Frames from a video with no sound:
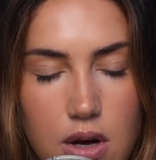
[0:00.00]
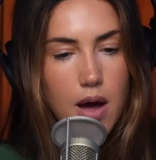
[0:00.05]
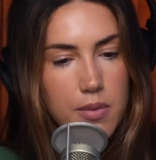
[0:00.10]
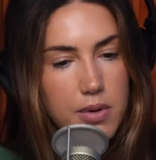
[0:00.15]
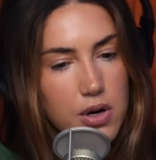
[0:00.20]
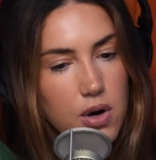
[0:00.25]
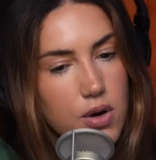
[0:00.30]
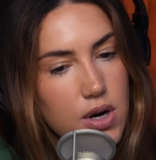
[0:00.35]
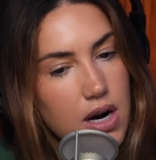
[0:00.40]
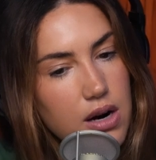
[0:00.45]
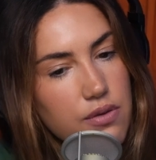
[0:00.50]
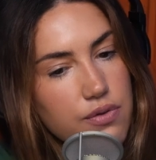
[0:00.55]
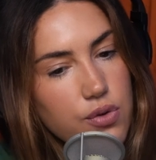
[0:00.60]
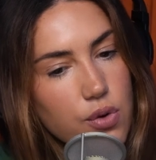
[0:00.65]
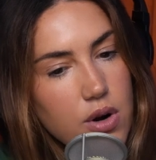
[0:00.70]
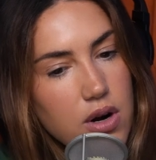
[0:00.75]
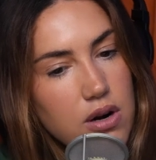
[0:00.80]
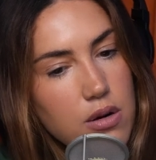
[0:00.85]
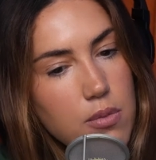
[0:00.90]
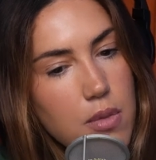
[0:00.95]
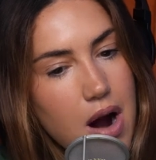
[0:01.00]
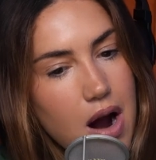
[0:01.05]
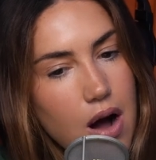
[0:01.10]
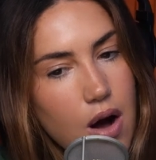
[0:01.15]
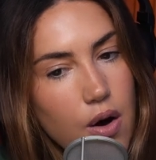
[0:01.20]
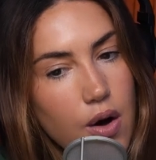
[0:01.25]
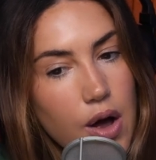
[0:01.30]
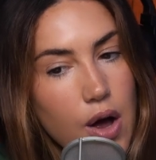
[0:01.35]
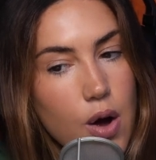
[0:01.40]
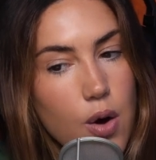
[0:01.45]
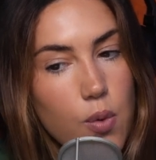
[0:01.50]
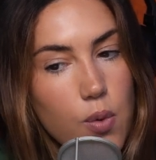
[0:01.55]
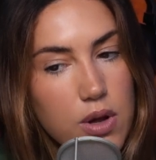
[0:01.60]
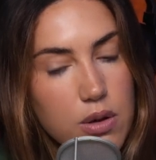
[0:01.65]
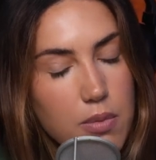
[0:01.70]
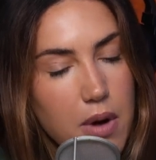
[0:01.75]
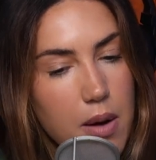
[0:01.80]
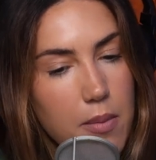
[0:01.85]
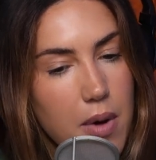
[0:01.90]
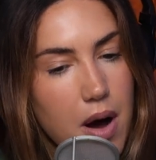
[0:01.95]
I'm going to go down to Florida tomorrow
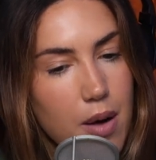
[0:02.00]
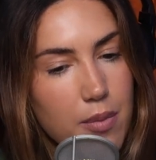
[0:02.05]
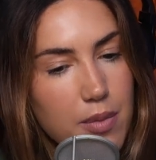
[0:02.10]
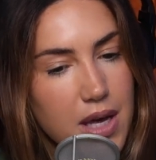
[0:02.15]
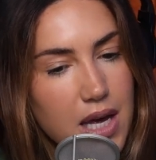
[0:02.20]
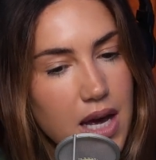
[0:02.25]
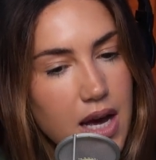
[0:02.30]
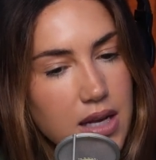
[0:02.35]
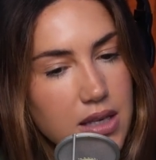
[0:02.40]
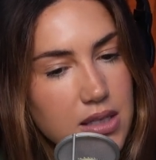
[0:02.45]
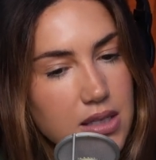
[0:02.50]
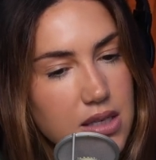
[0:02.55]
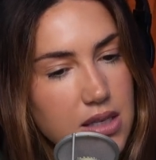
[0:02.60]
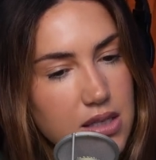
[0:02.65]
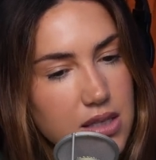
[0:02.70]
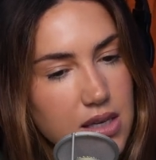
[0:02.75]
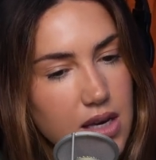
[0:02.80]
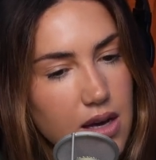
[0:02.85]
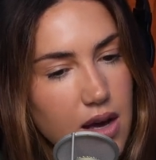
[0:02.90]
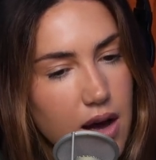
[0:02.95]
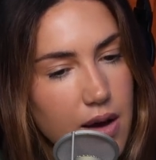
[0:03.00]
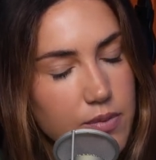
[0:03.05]
with my mommy and to see,